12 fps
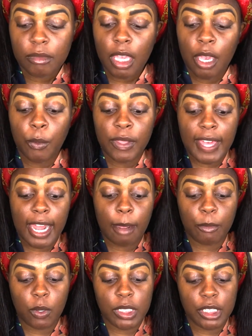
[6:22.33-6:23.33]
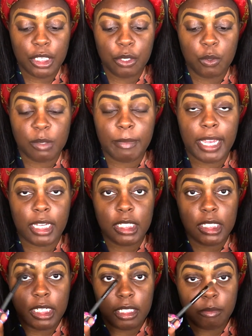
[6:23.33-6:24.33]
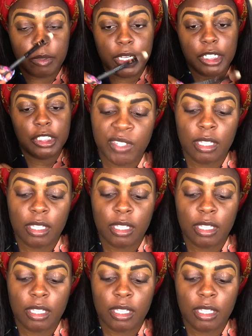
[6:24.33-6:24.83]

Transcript: And with that, I'm going to use my concealer brush.